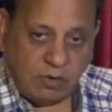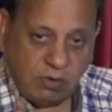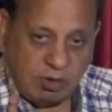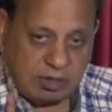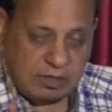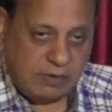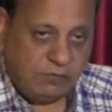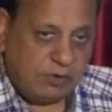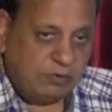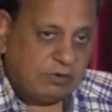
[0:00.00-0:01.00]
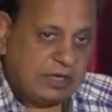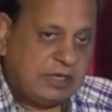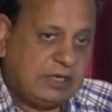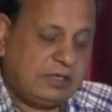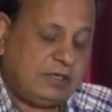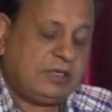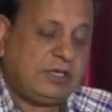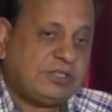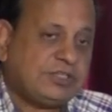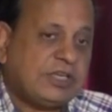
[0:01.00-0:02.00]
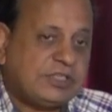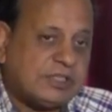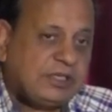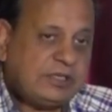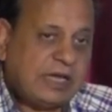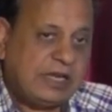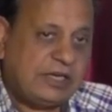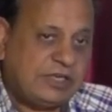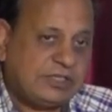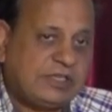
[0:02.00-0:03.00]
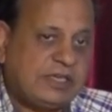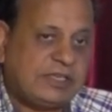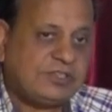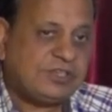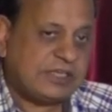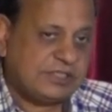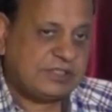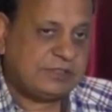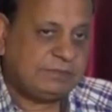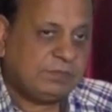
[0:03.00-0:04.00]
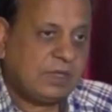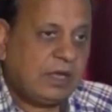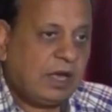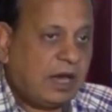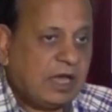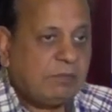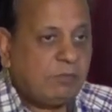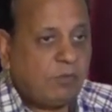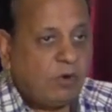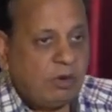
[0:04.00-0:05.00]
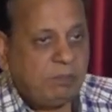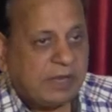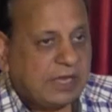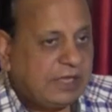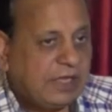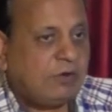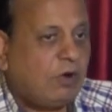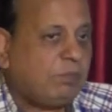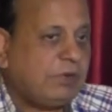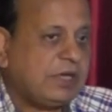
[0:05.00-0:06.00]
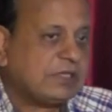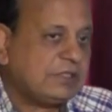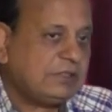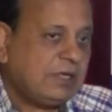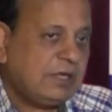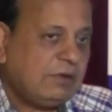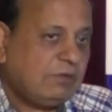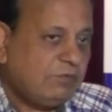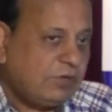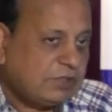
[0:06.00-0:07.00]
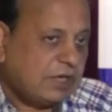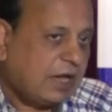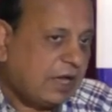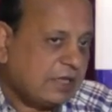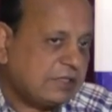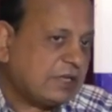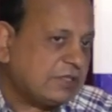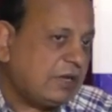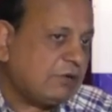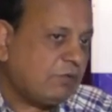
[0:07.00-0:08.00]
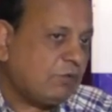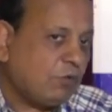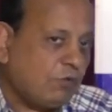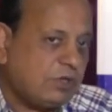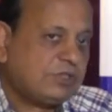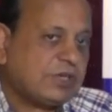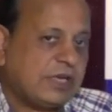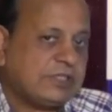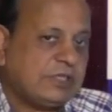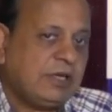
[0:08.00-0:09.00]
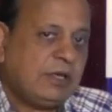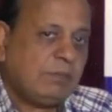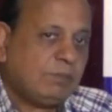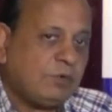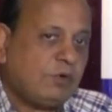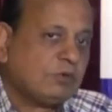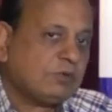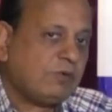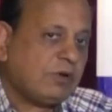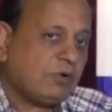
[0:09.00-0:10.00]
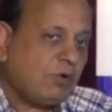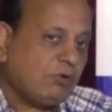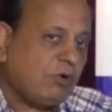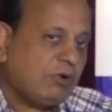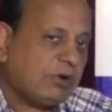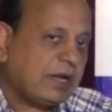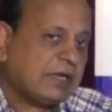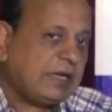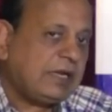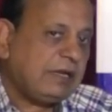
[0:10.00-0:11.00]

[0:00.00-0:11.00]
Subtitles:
all left ventricular distension, dilatation and stasis are all mechanical complications which are as a result of overstretching because of a non-contractile